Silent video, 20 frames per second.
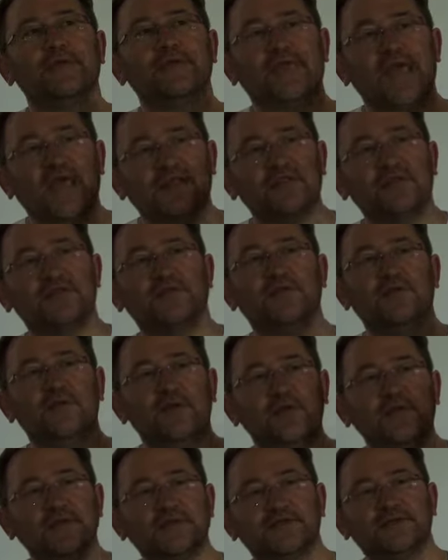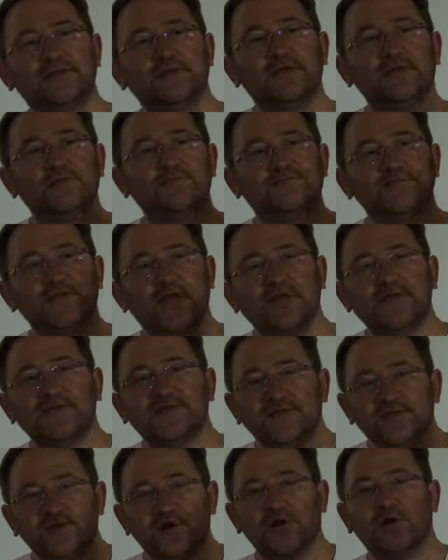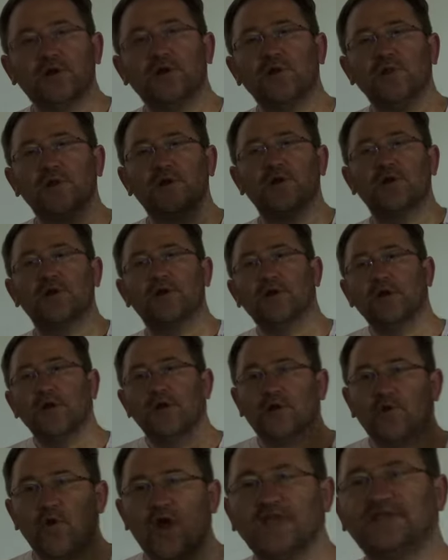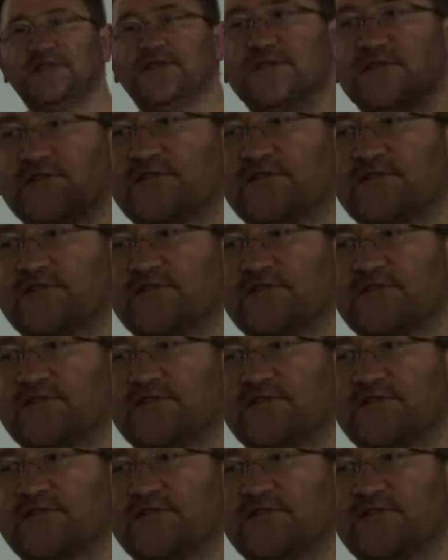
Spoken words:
get into these circular crises